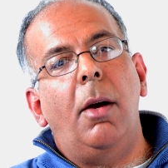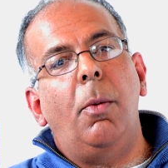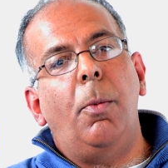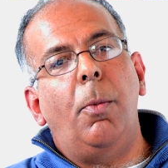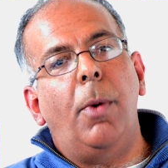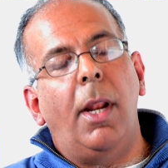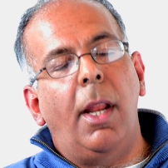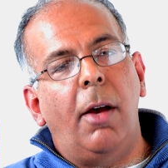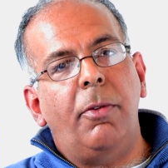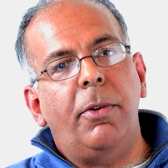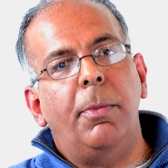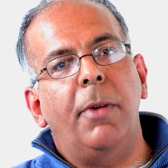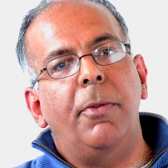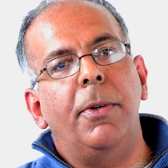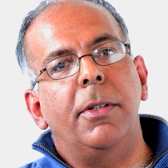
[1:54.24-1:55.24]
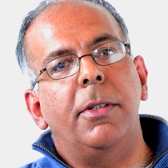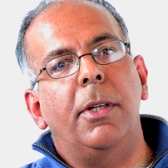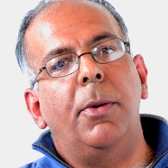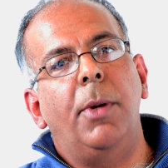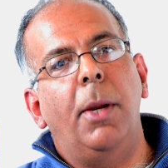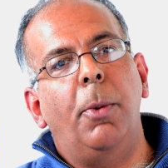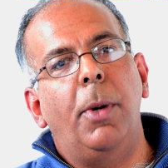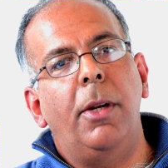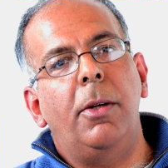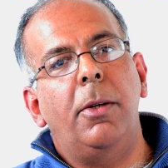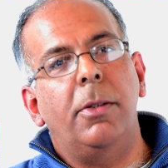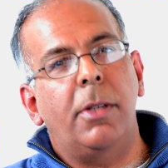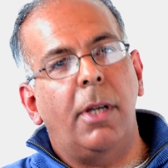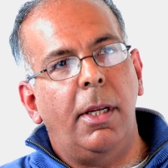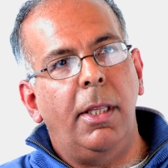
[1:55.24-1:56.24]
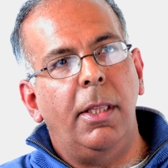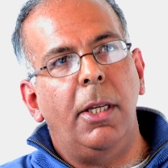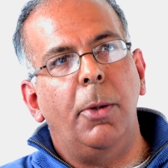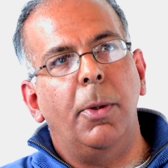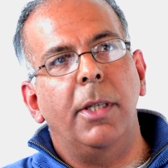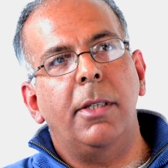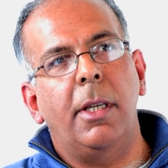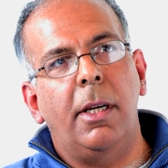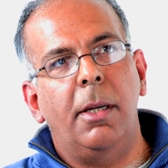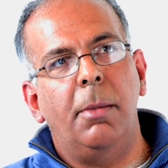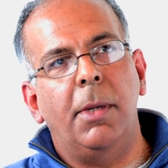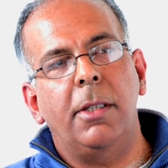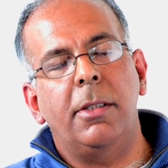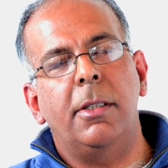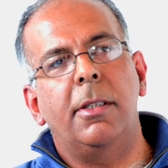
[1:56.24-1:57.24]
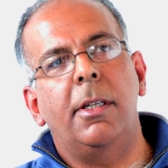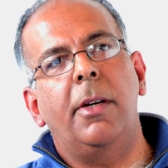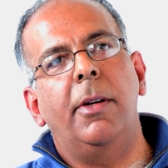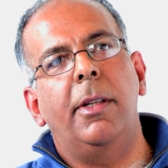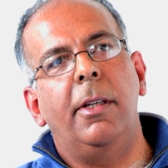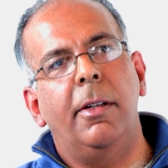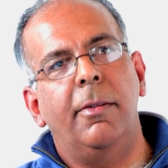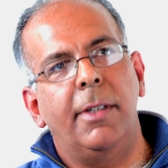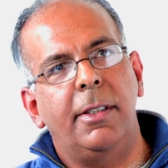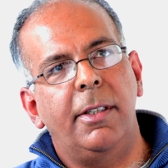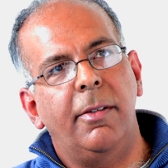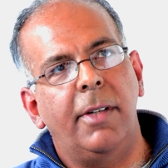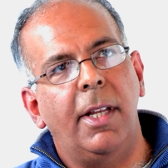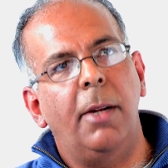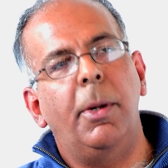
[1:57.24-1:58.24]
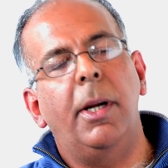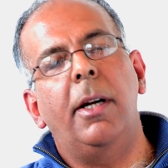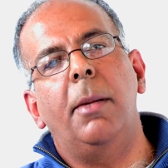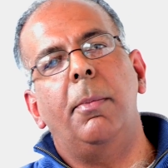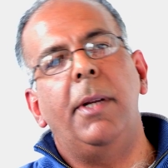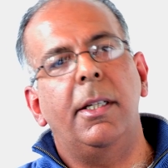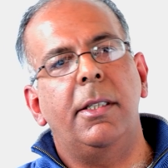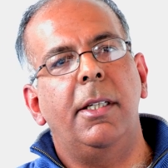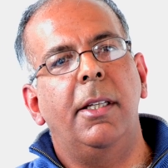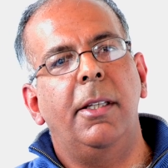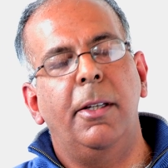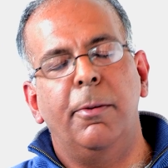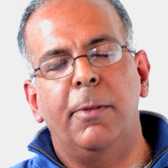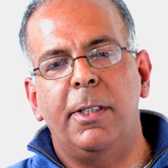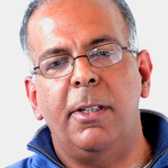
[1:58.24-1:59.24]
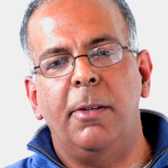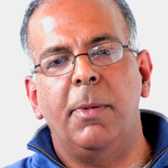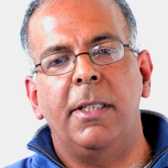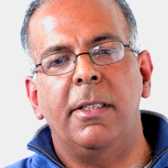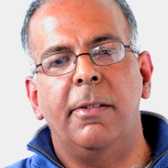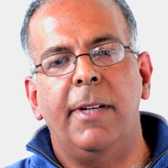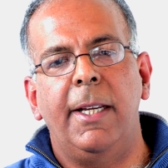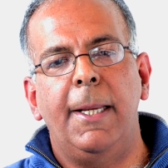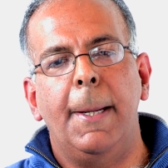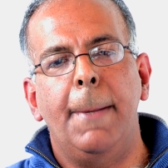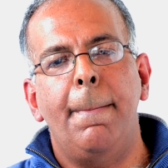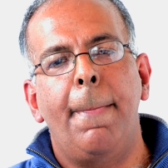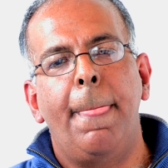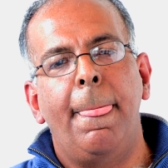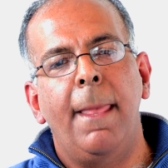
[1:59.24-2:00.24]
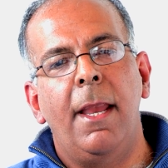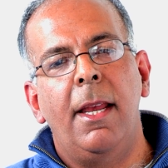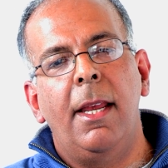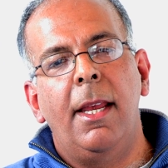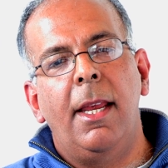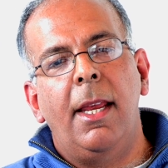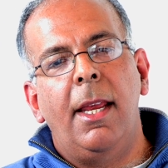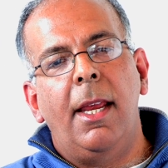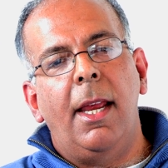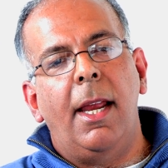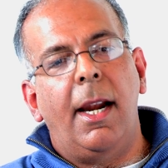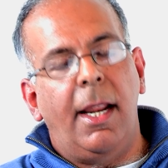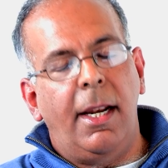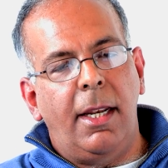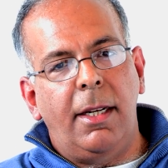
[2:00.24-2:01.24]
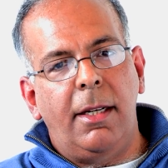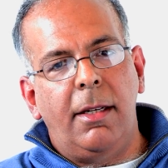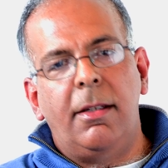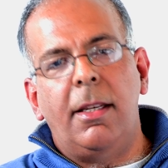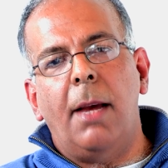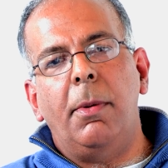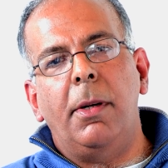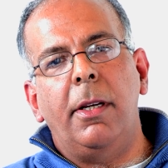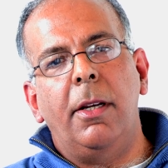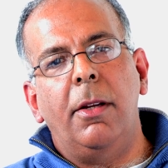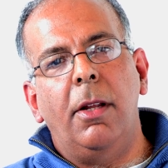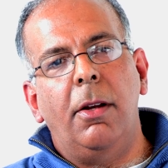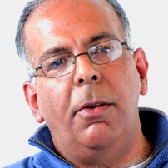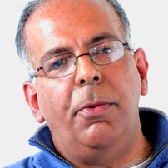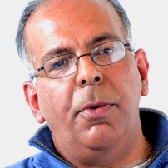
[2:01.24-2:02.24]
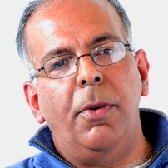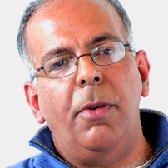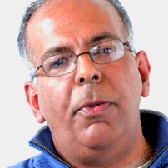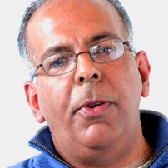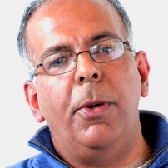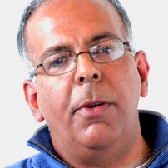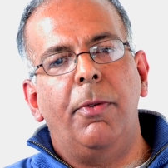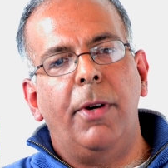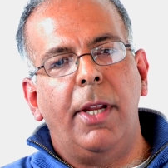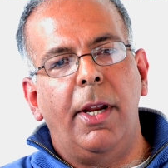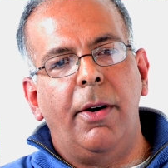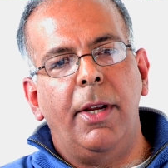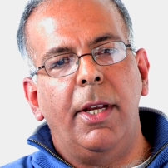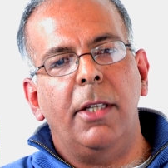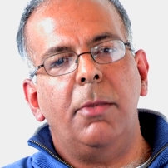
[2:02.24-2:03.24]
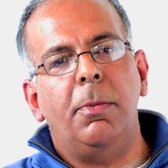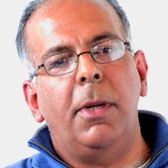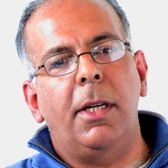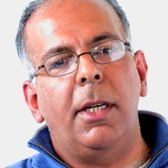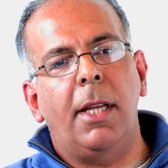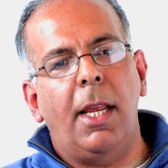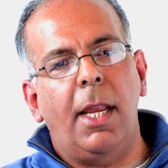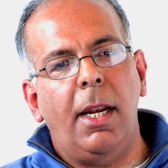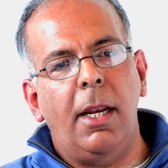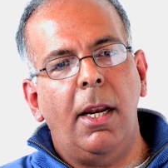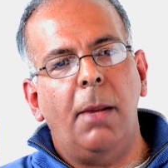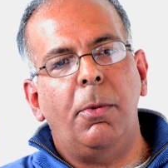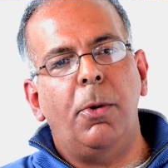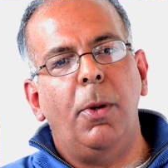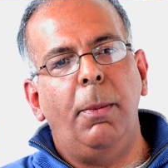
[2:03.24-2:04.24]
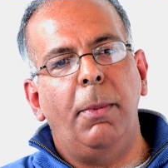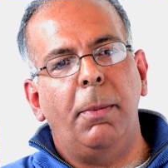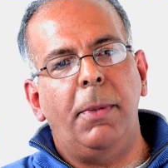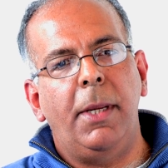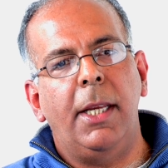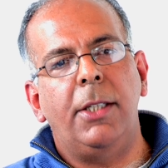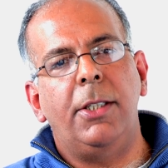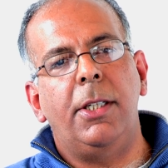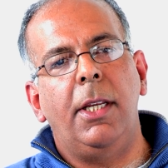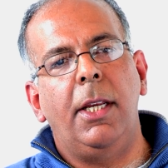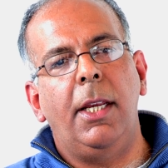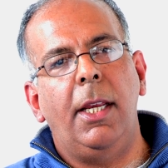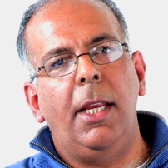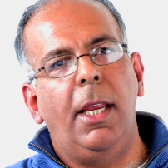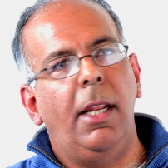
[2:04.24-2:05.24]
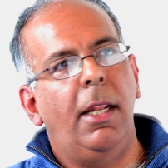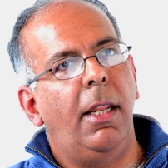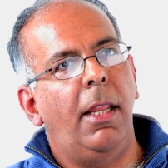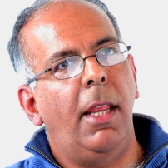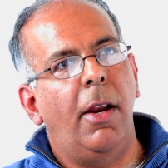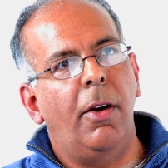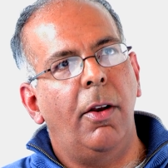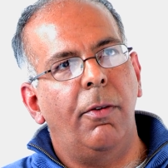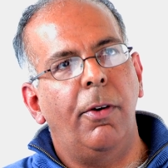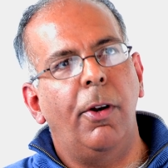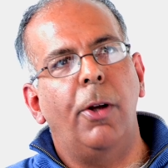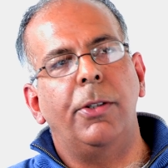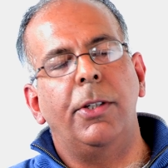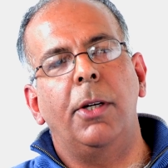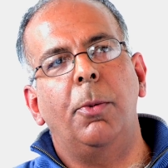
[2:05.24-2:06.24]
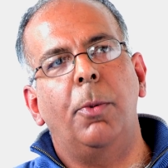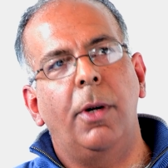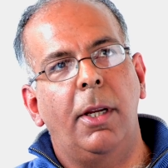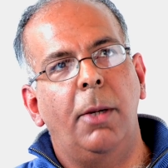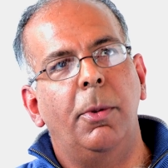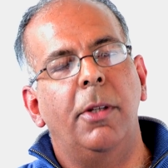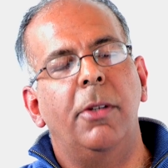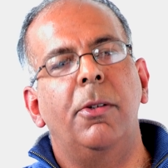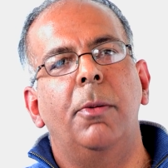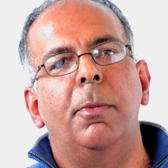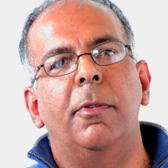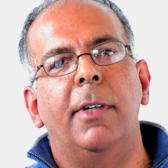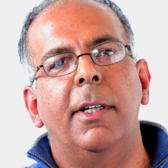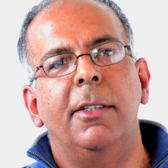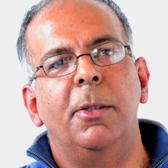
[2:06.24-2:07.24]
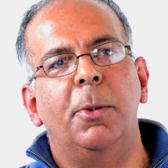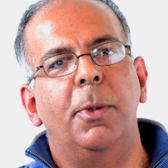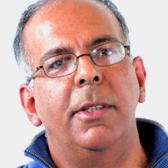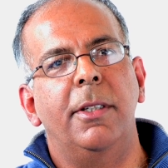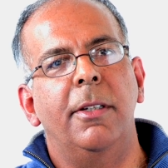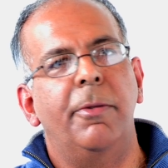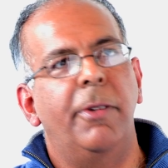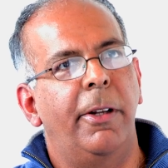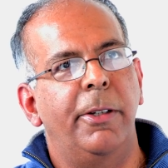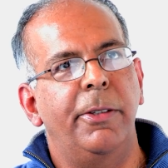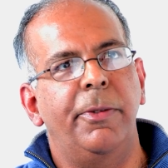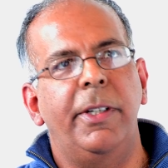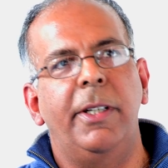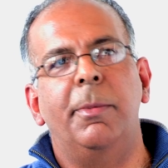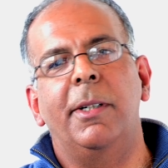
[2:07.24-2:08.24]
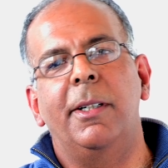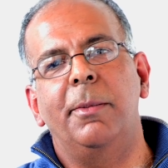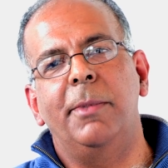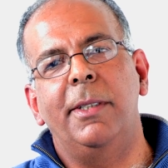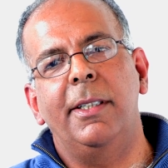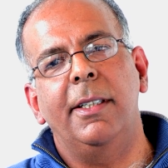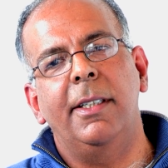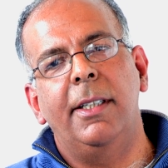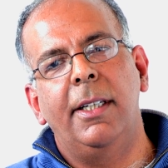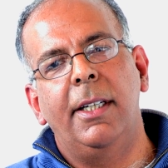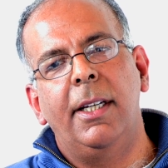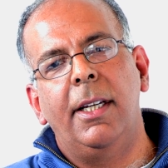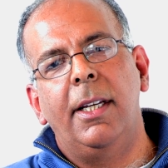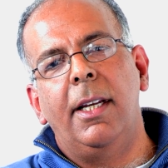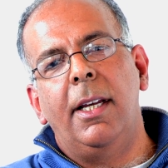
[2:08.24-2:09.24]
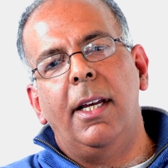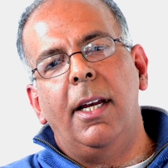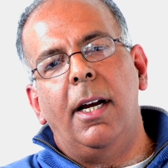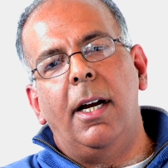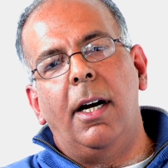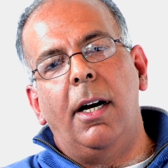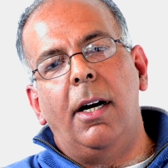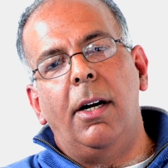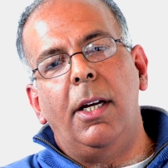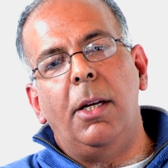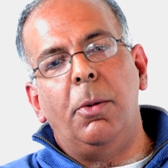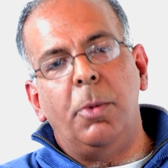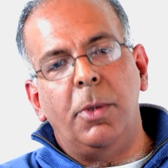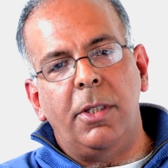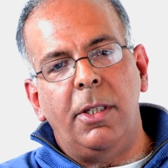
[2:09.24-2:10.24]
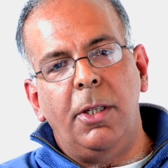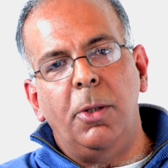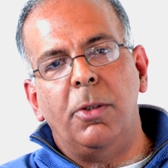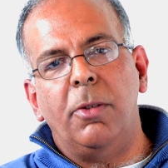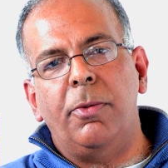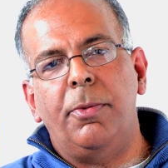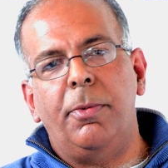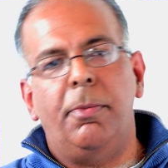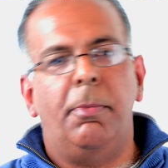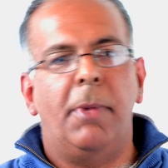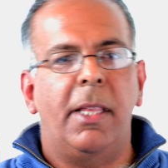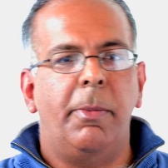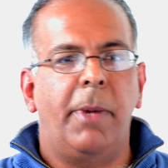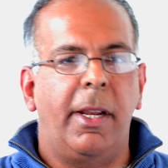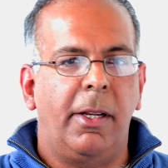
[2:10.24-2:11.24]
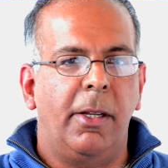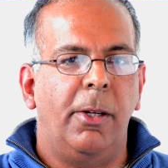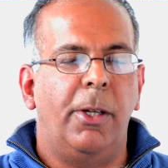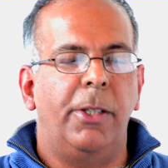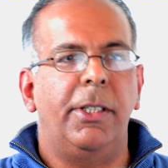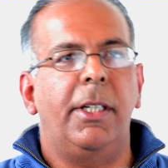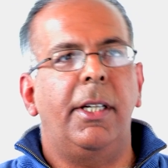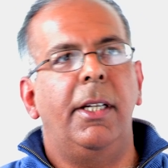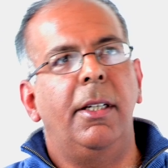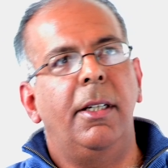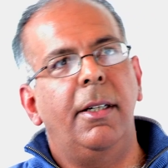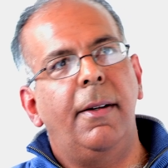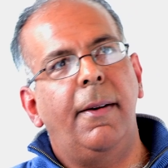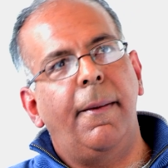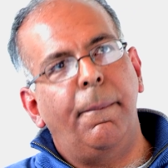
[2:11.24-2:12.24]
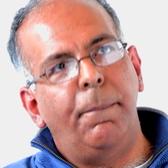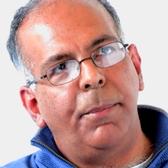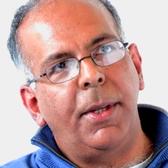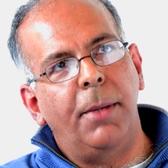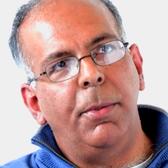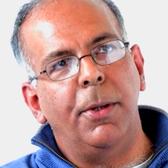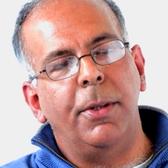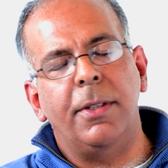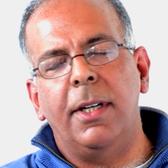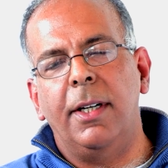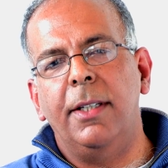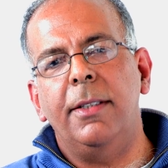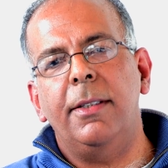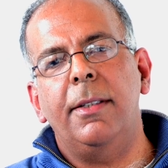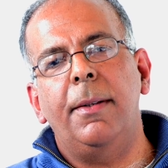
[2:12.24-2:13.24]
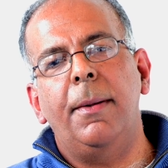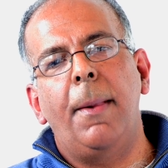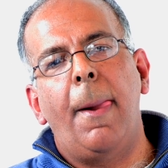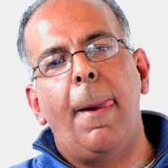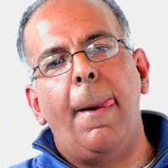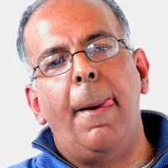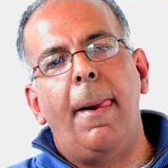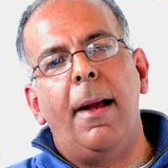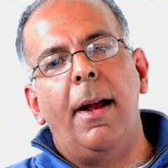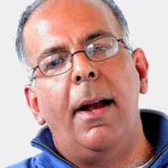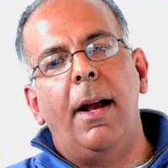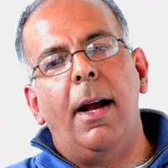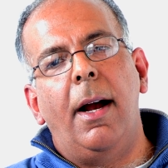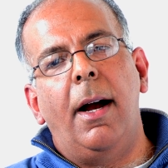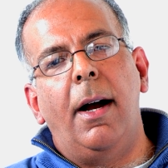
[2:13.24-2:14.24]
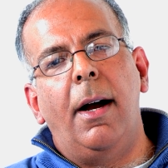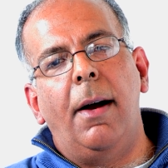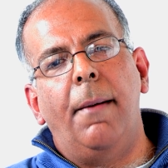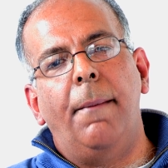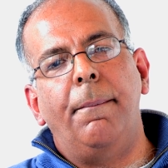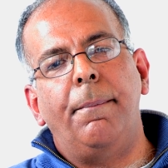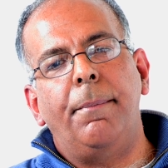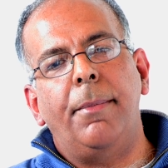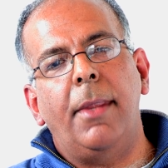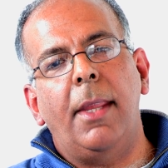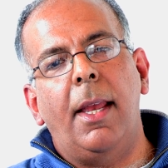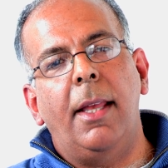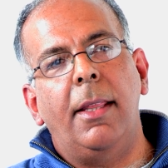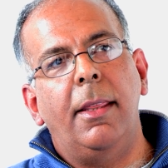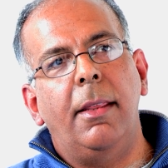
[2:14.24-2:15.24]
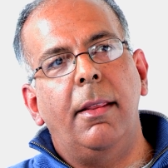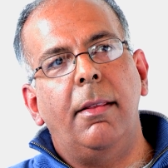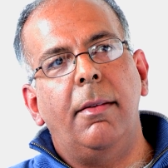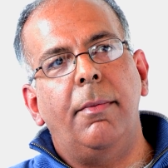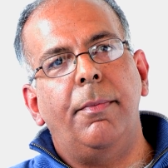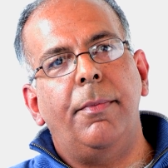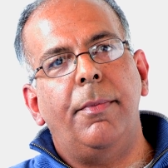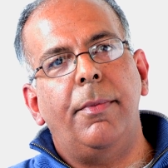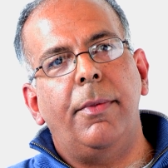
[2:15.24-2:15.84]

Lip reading: well, after my first degree, I went to study in the US. I did a master's degree at the University of Delaware and a PhD at the University of Pennsylvania. And I dabbled in a few different areas, but ended up doing my PhD in the area of logic, working with a supervisor who was in the philosophy department, and was in the use of mathematical logic in computer science. And